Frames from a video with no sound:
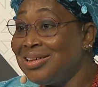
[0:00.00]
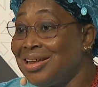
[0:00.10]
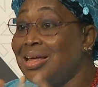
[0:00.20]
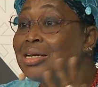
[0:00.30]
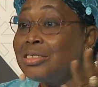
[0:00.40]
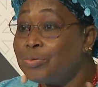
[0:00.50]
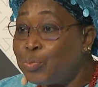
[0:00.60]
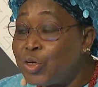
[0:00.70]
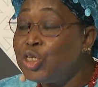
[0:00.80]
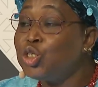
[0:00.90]
There is
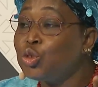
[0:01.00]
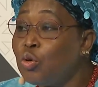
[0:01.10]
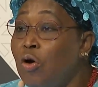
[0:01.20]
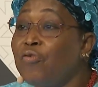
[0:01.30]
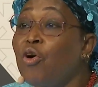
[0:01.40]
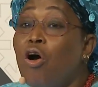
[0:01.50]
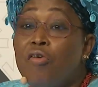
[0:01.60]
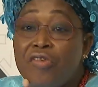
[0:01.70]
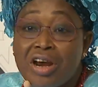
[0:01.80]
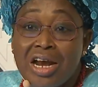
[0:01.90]
issue of
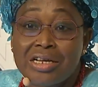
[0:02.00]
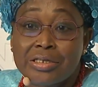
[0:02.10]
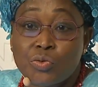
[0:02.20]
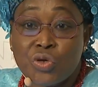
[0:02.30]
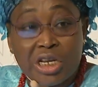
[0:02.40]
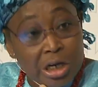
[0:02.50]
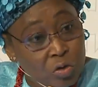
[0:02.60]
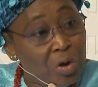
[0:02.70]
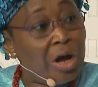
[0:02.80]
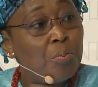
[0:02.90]
governance. We need
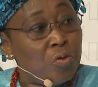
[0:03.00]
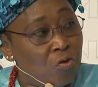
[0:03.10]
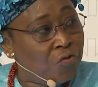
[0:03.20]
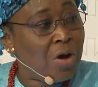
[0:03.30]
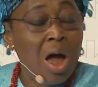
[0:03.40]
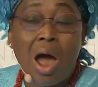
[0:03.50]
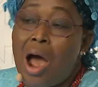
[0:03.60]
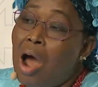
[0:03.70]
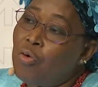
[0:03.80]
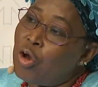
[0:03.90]
to improve
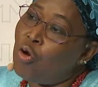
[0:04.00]
our